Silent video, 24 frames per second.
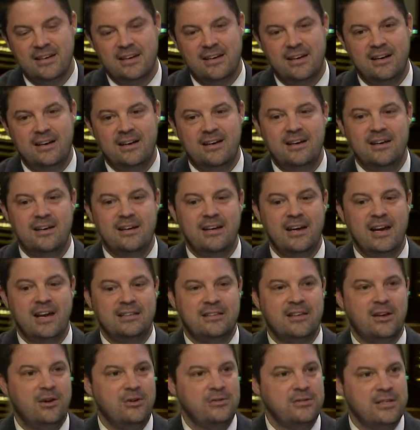Uh,
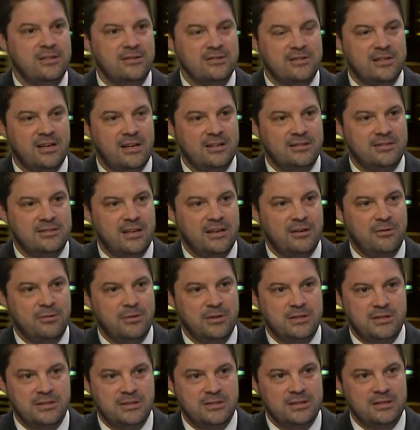at the Hotel Zaza,
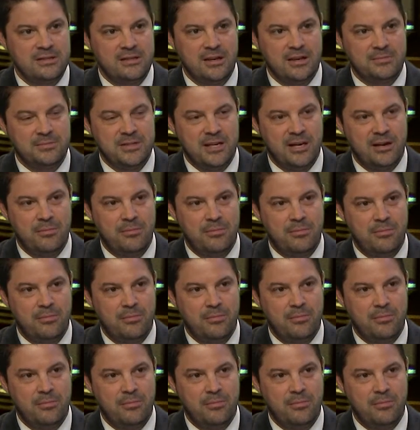which is in the uptown